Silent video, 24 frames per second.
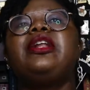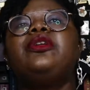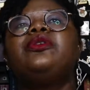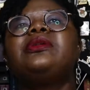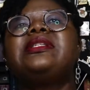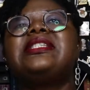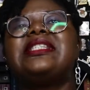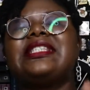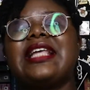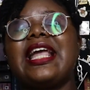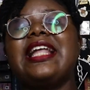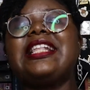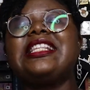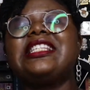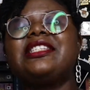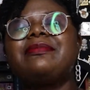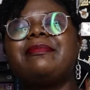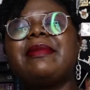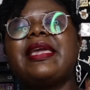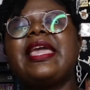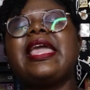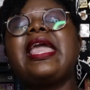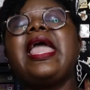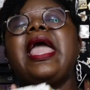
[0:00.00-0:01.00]
Loot sent
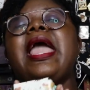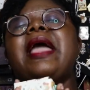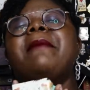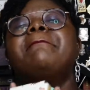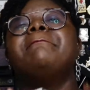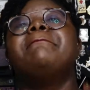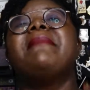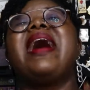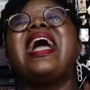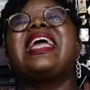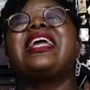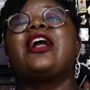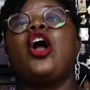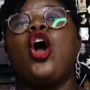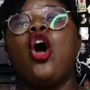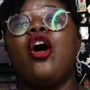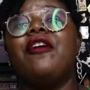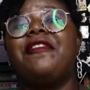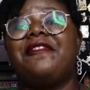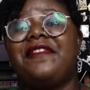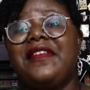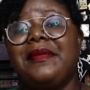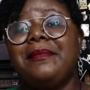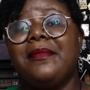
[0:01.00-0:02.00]
me my
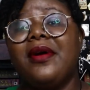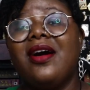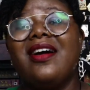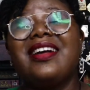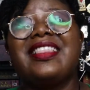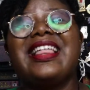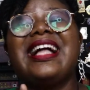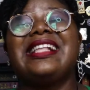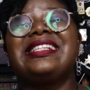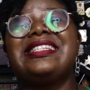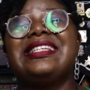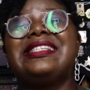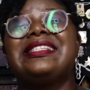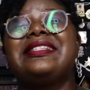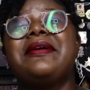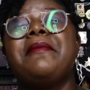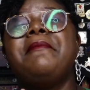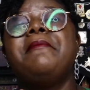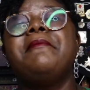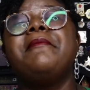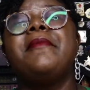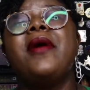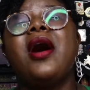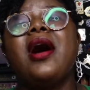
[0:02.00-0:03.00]
coffee mug. That is the
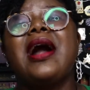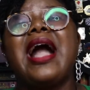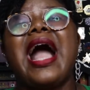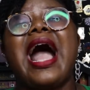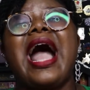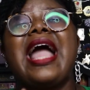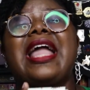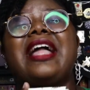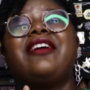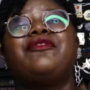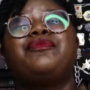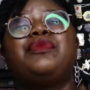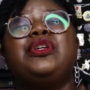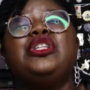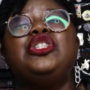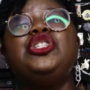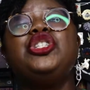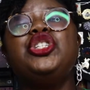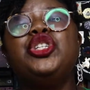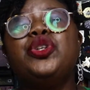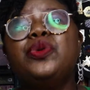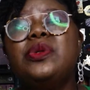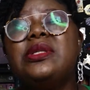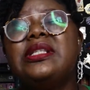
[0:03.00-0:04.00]
mug I have been
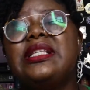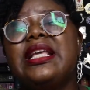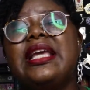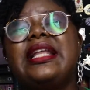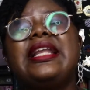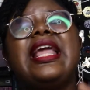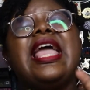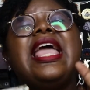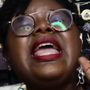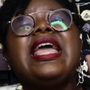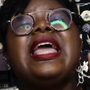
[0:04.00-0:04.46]
using.